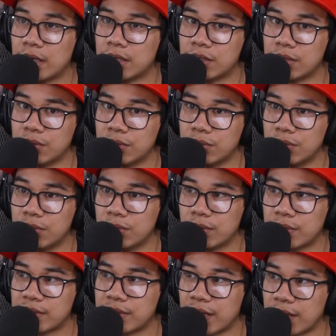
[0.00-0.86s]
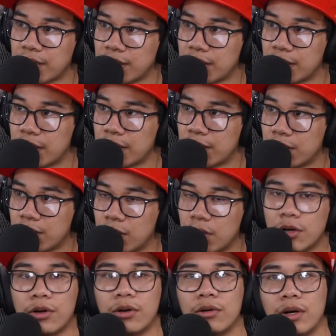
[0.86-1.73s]
to Sakuta at all.
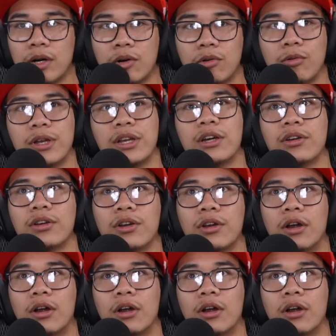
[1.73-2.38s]
Oh, wait, no.